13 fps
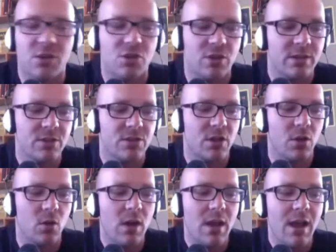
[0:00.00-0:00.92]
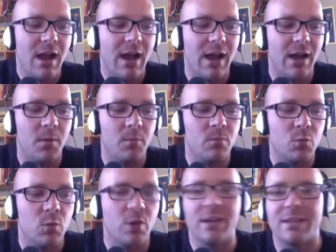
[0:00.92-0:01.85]
And so really
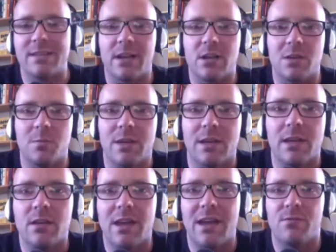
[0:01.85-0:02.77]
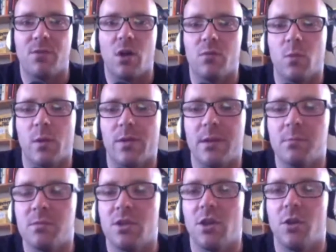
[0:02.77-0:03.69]
excited to be involved with them
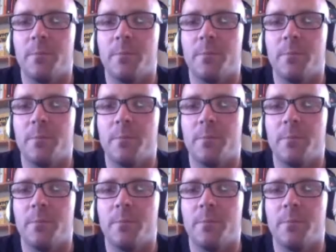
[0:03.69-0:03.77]
too.